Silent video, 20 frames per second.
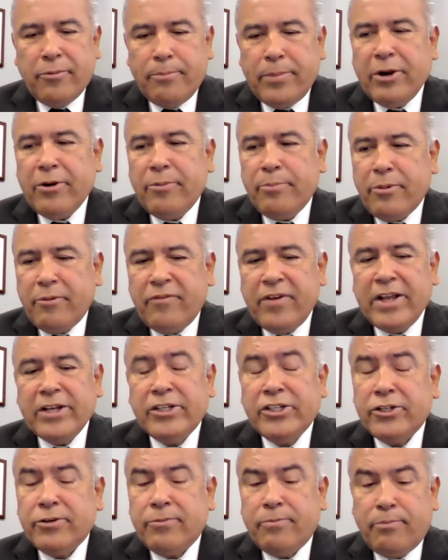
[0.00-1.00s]

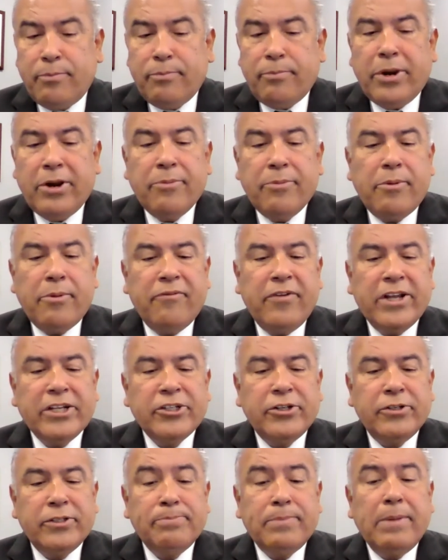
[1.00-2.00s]

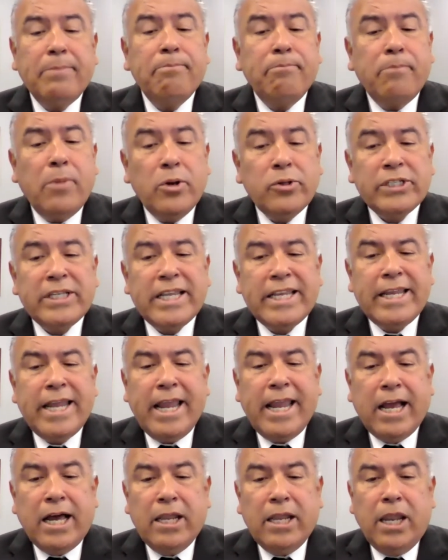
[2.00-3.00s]
paraprofessionals, but
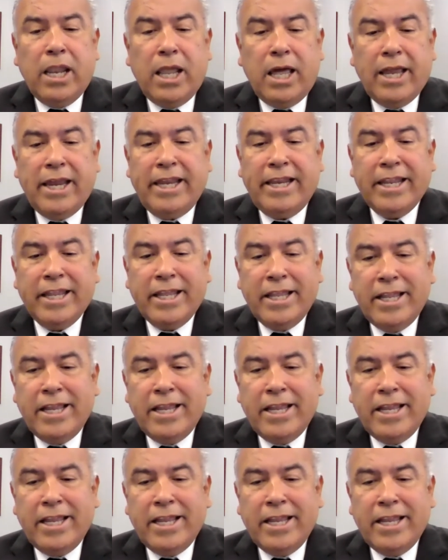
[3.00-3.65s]
mostly online.